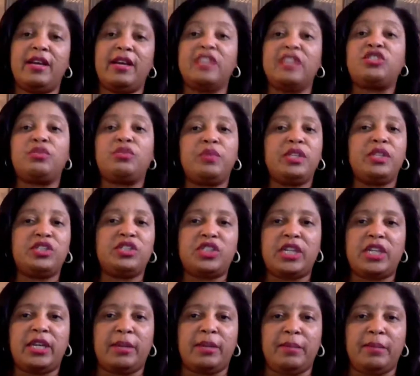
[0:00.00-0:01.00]
And she's real
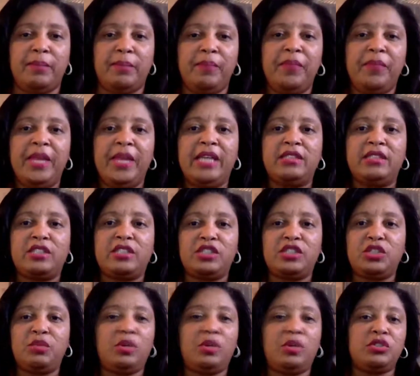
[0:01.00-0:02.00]
cheap. So
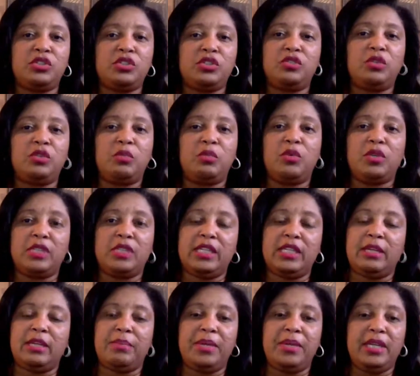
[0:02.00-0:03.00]
she won't do no more than
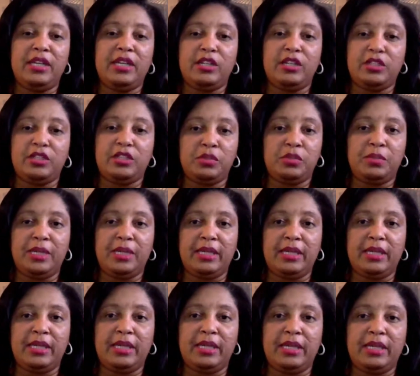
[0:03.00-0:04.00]
a penny or 2
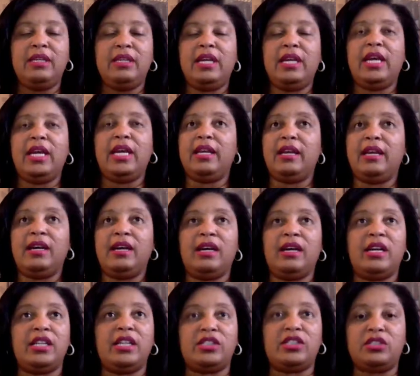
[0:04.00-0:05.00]
pennies.
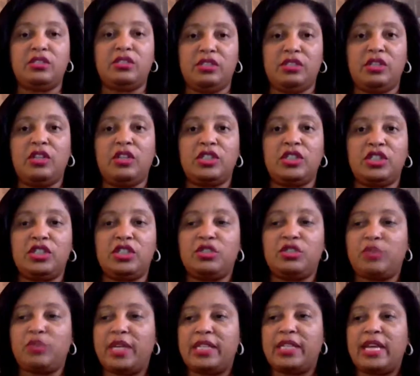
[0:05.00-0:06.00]
And, she'll
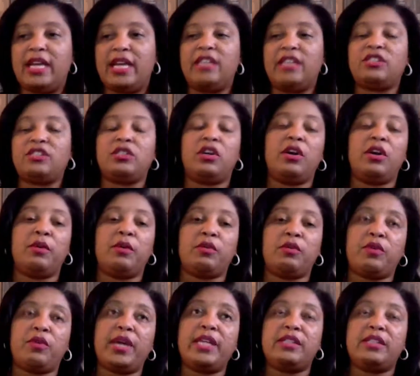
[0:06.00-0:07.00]
trade that. And her
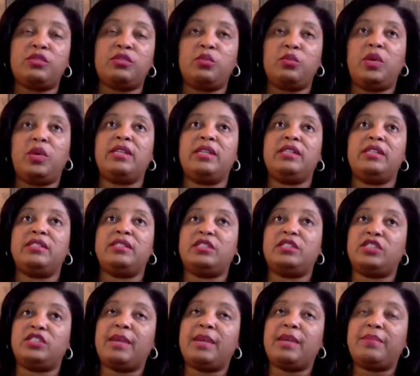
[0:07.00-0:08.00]
greatest one is the
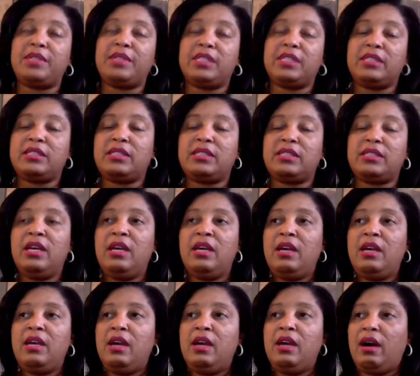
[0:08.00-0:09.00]
Japanese,
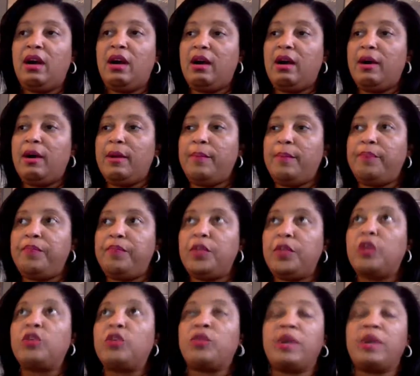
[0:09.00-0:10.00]

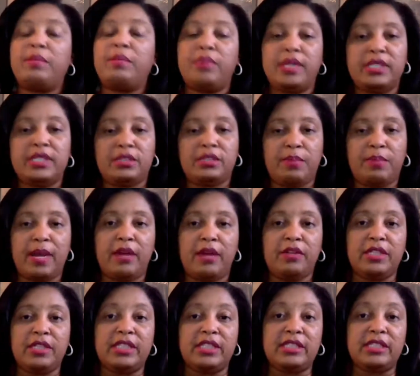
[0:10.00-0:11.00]
the Great British Pound
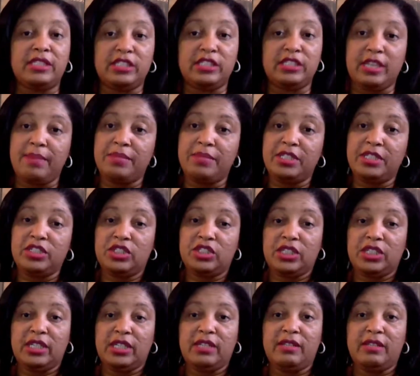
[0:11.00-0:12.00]
against the Japanese yen.